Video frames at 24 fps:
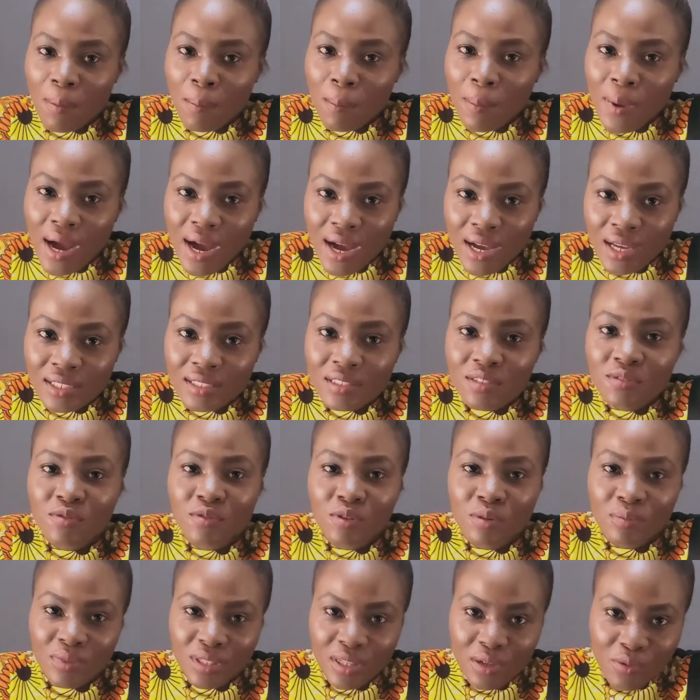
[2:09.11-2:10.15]
apart
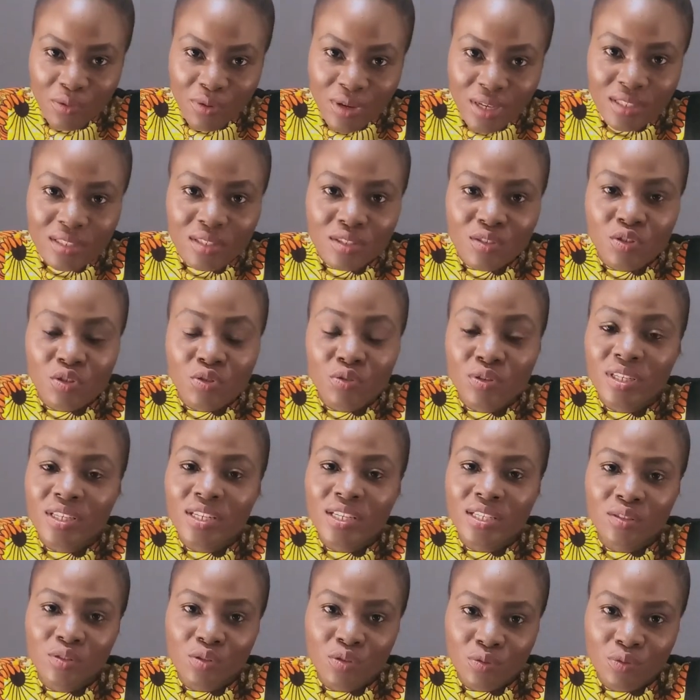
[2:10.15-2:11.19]
from the rest, you
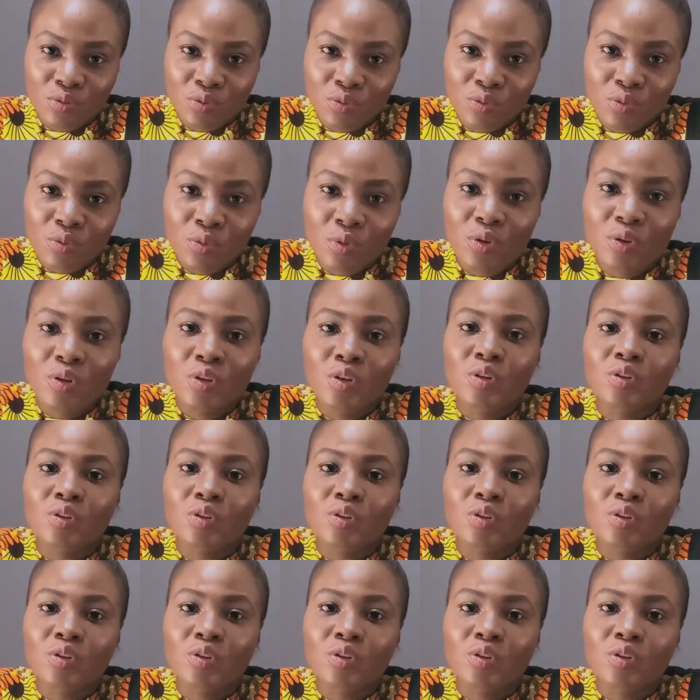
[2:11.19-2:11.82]
need to do.